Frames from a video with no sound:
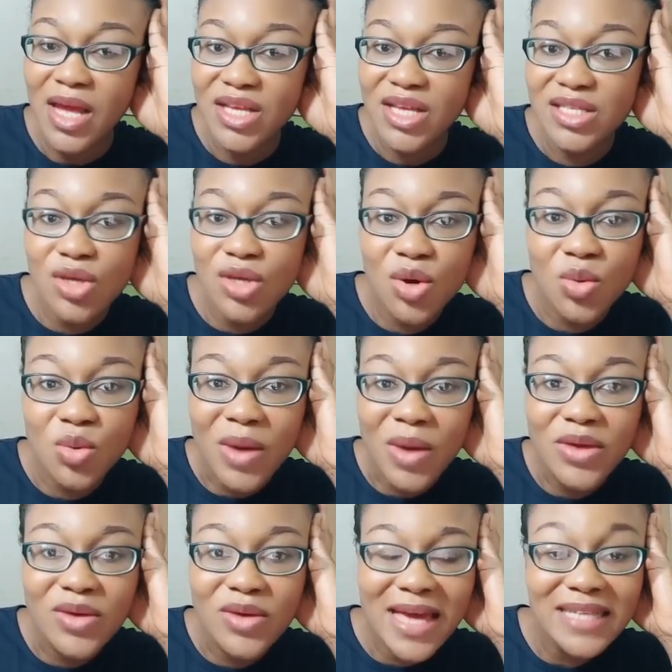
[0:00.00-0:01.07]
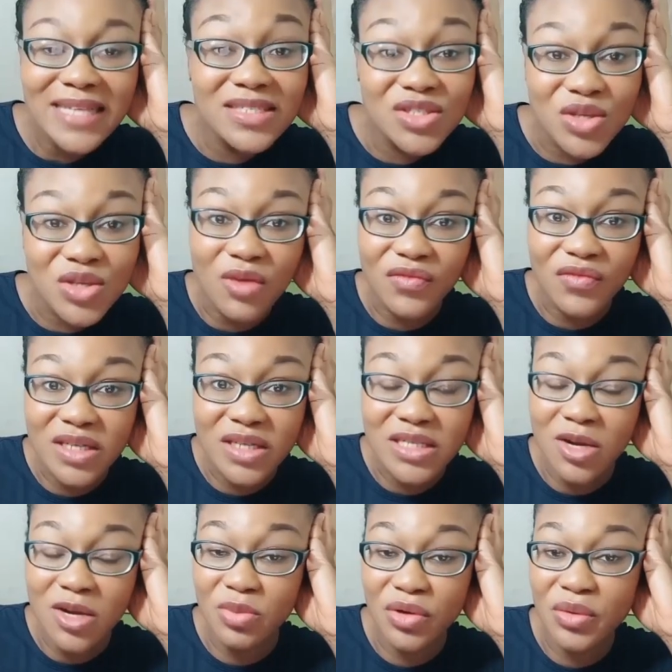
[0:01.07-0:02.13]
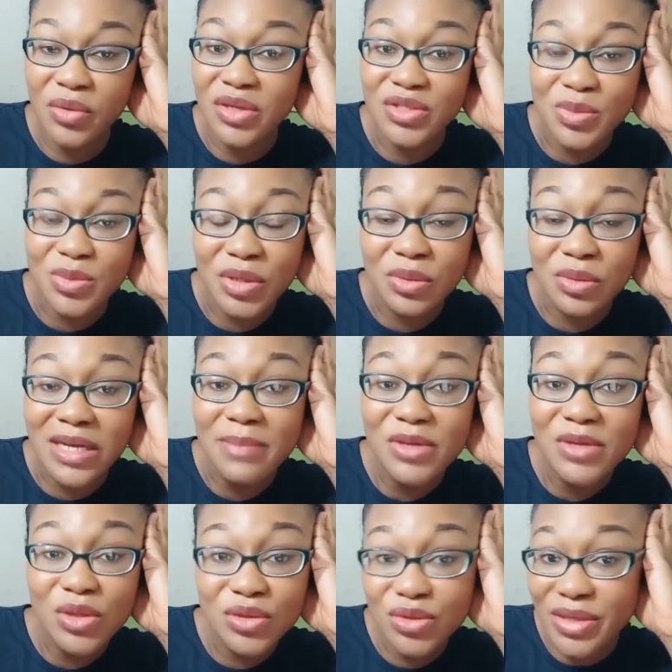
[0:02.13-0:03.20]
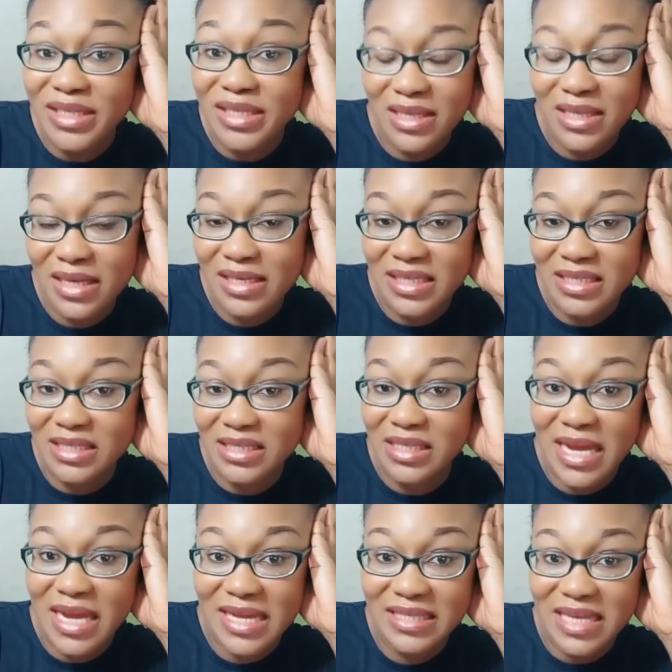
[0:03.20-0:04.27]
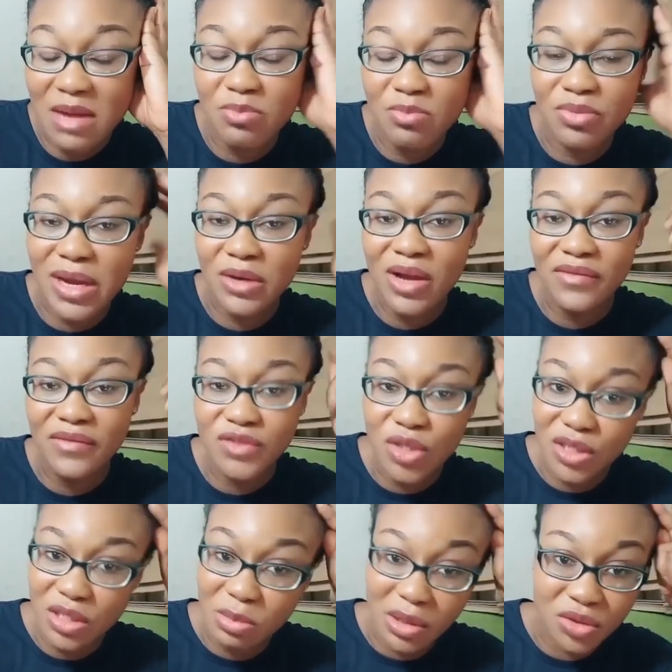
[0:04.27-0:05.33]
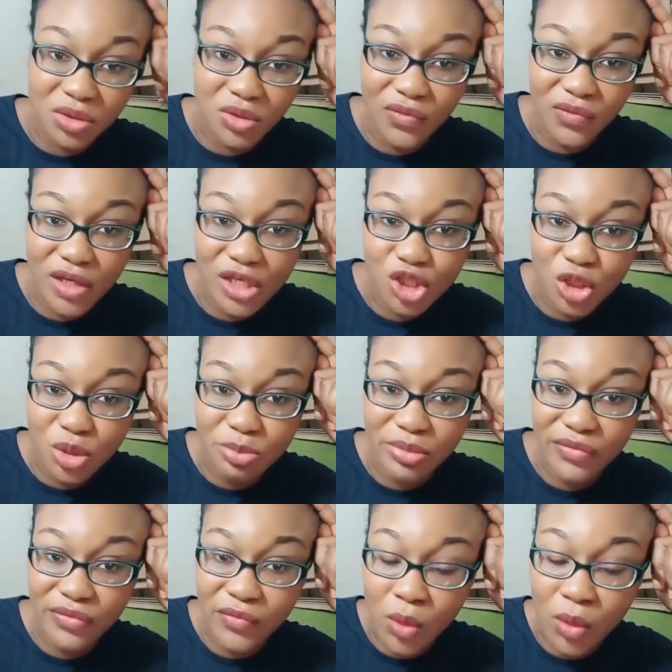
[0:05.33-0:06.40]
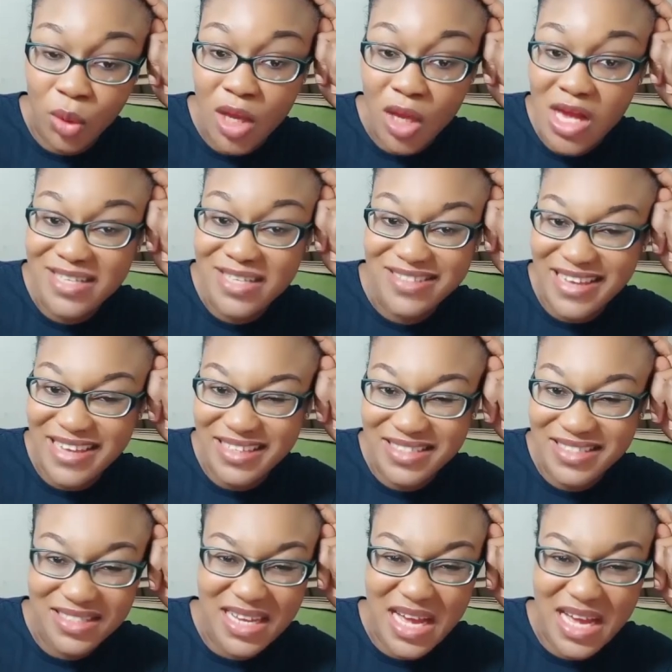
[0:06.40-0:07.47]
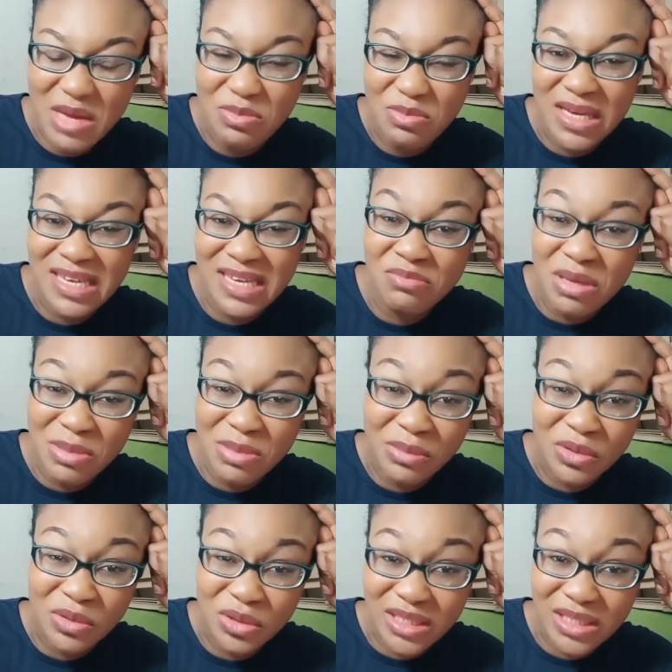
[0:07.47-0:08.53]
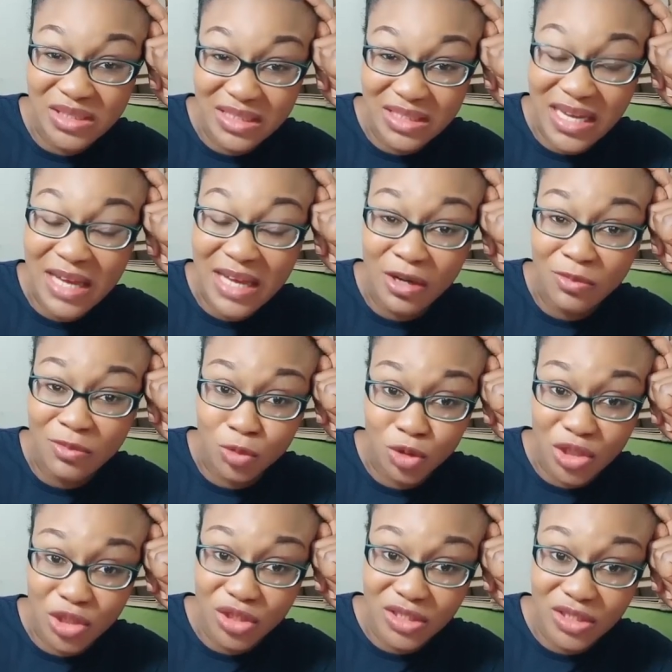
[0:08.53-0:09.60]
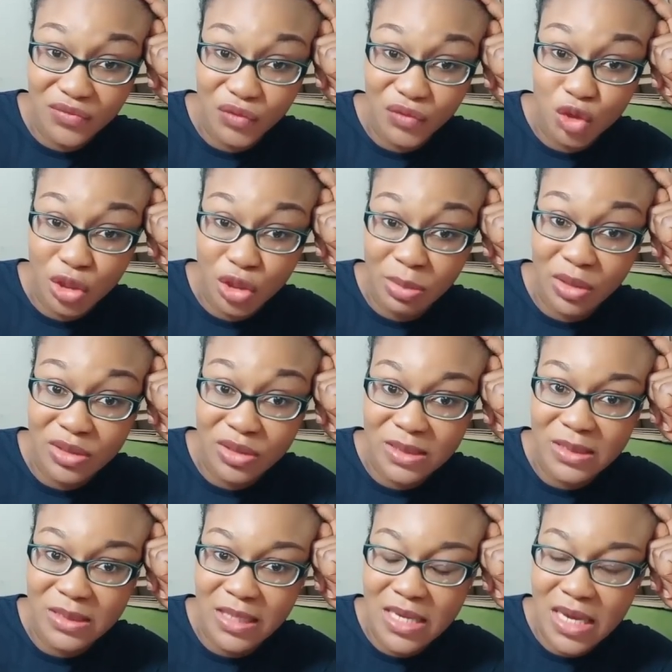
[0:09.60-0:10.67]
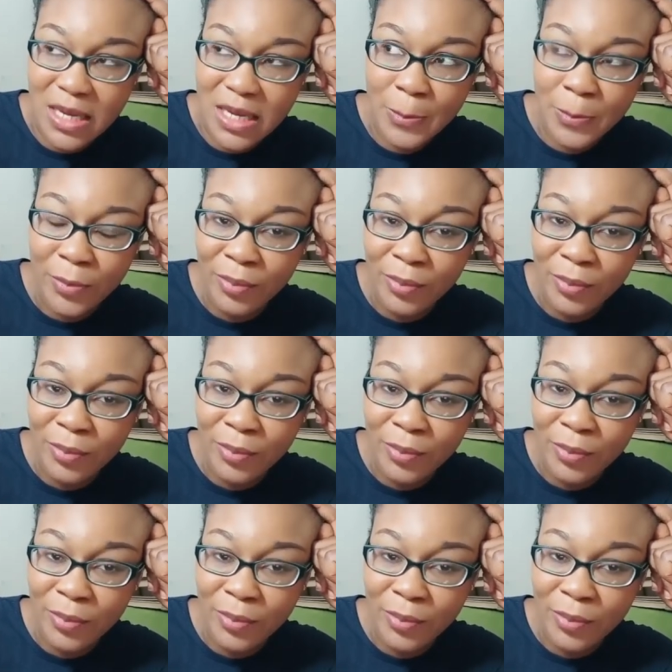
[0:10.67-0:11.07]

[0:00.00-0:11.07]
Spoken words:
So when you get into your fertile period, let me use 28 days as an example. I know I've talked about ovulation before, sex timing. Maybe I will do another video about it again.